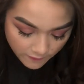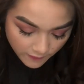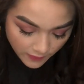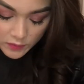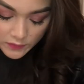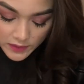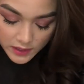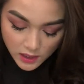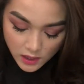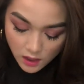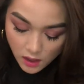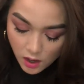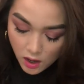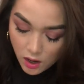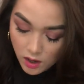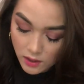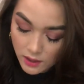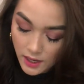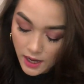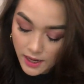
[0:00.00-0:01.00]
Moving
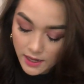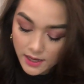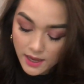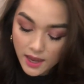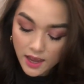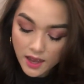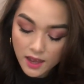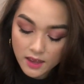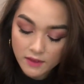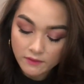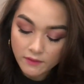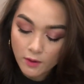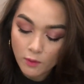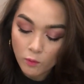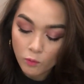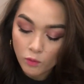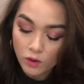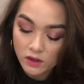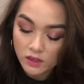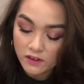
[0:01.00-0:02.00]
along, I have
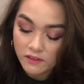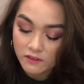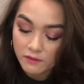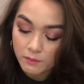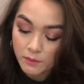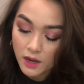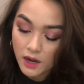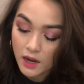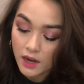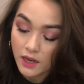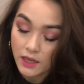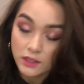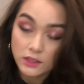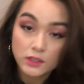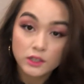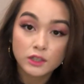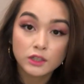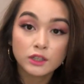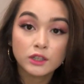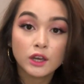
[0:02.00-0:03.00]
one of my
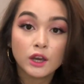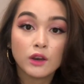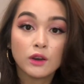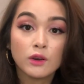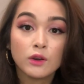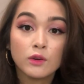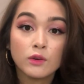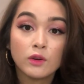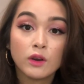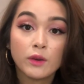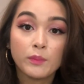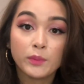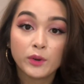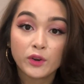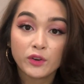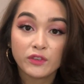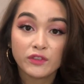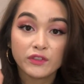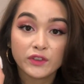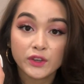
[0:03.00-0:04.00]
to-go
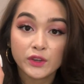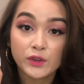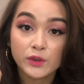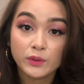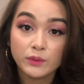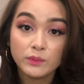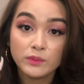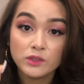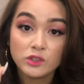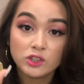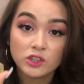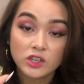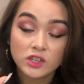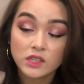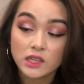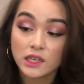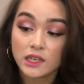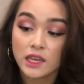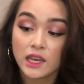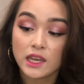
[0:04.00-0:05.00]
perfumes just
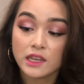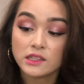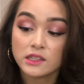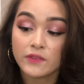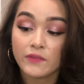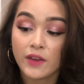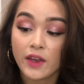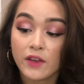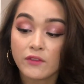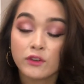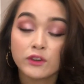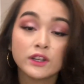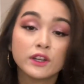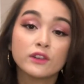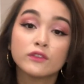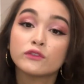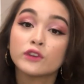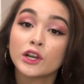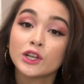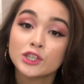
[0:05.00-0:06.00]
in case if I ever need to
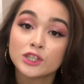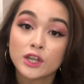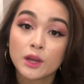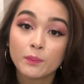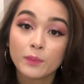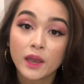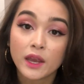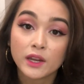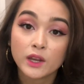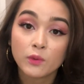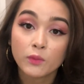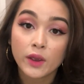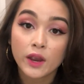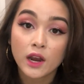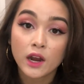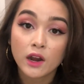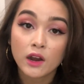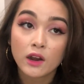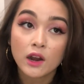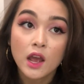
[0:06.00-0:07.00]
freshen up
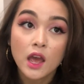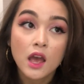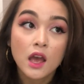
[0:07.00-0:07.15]
anywhere.